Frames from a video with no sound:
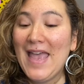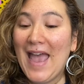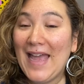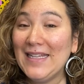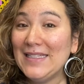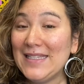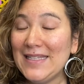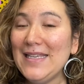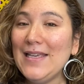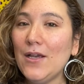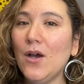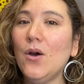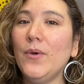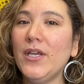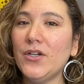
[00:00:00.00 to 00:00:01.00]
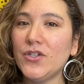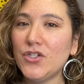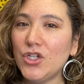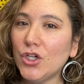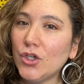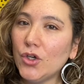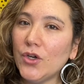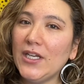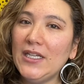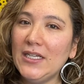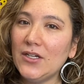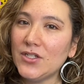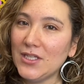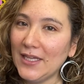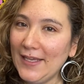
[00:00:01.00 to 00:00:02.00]
and see, oh, here's a dark green,
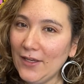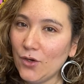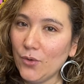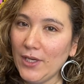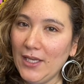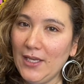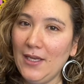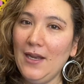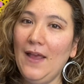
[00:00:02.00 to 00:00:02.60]
here's a light green,